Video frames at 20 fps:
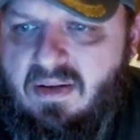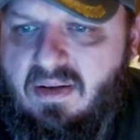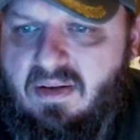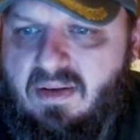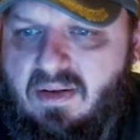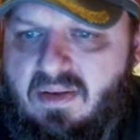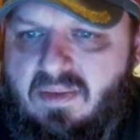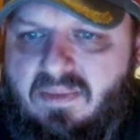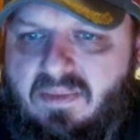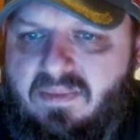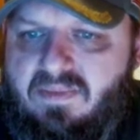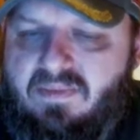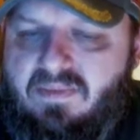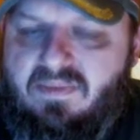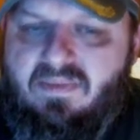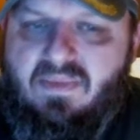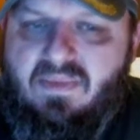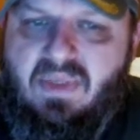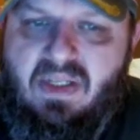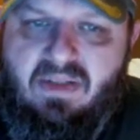Um,
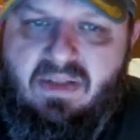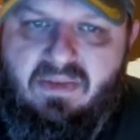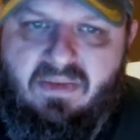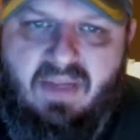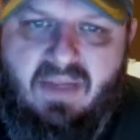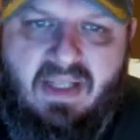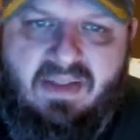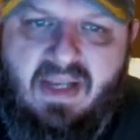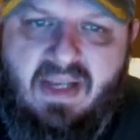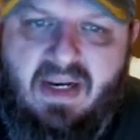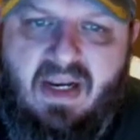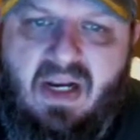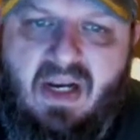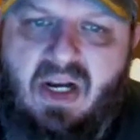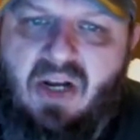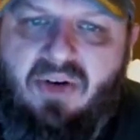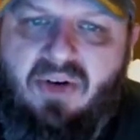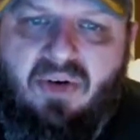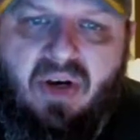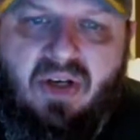that's like
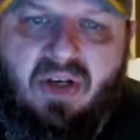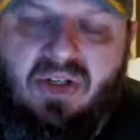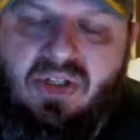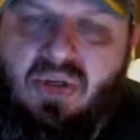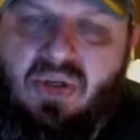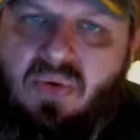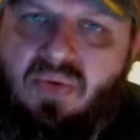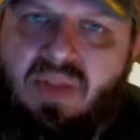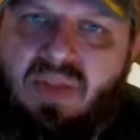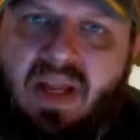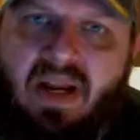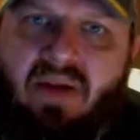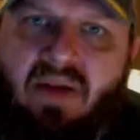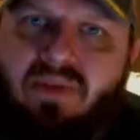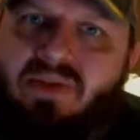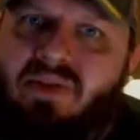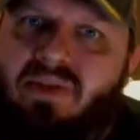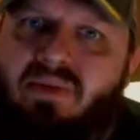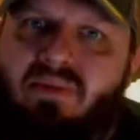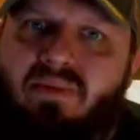
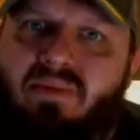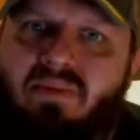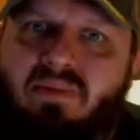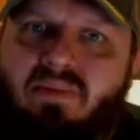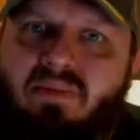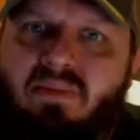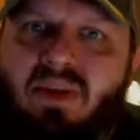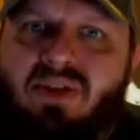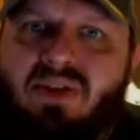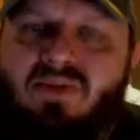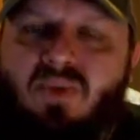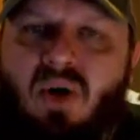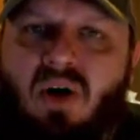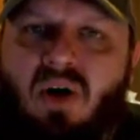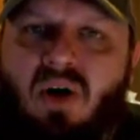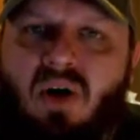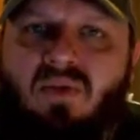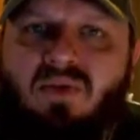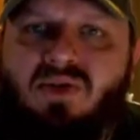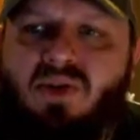102,000 Miss
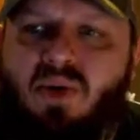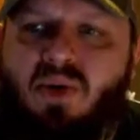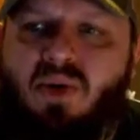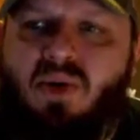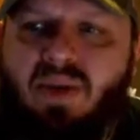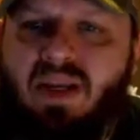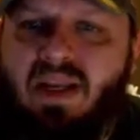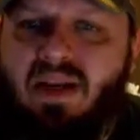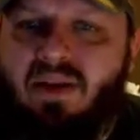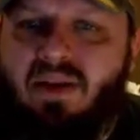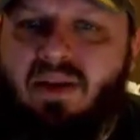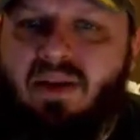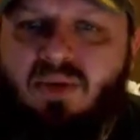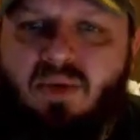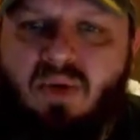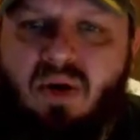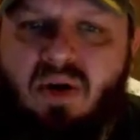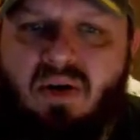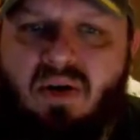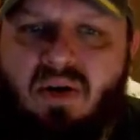Marvel, so me getting
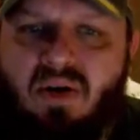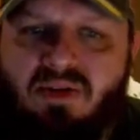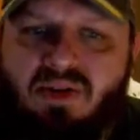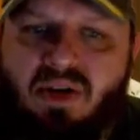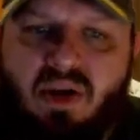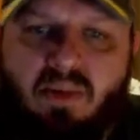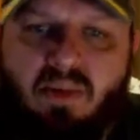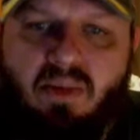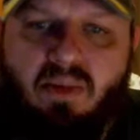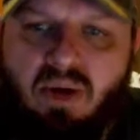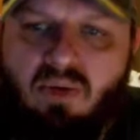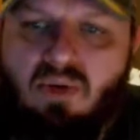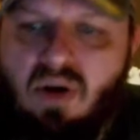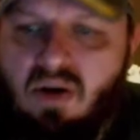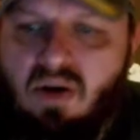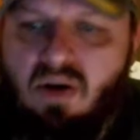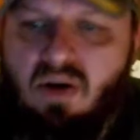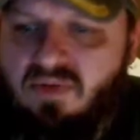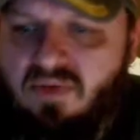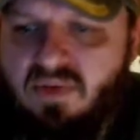through her is going to be
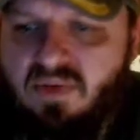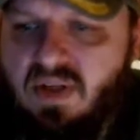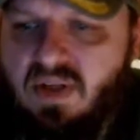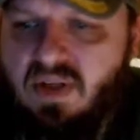rough.